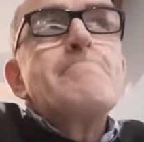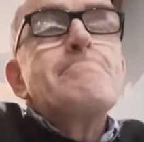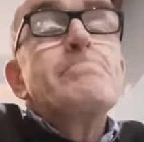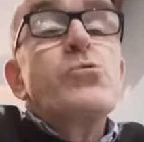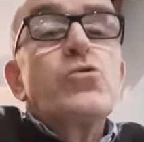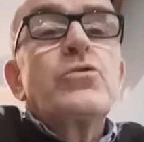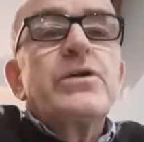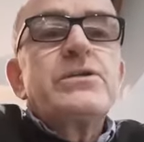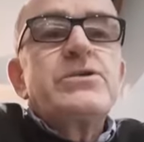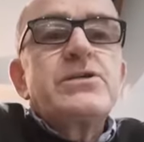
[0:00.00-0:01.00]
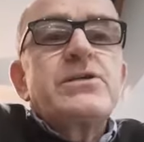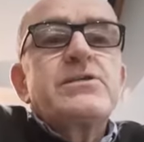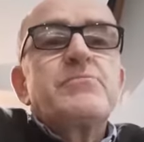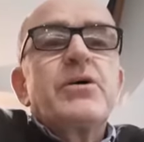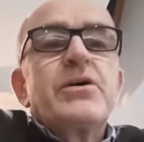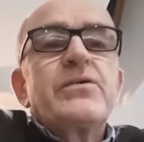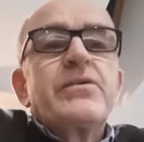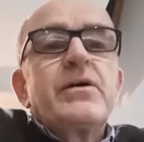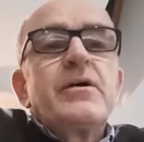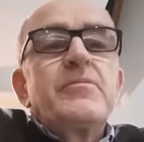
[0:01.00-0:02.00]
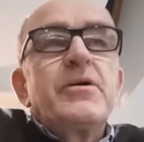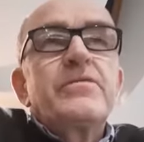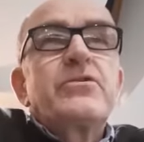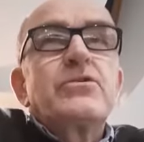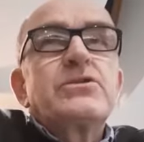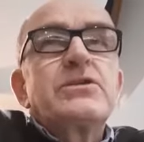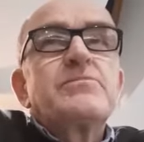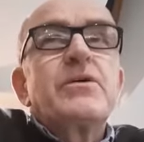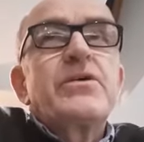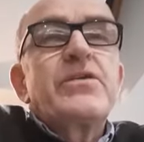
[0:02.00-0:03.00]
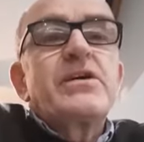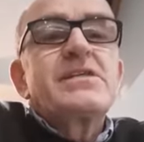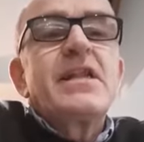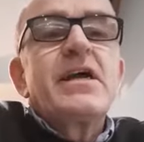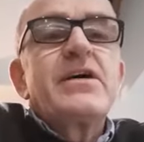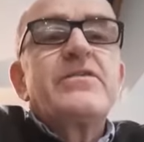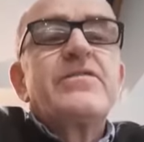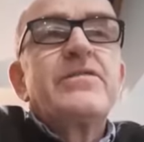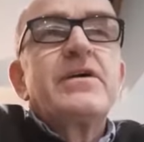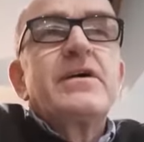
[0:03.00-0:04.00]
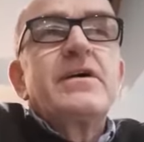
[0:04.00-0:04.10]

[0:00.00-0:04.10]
More than just his birth, but of course his birth, his life,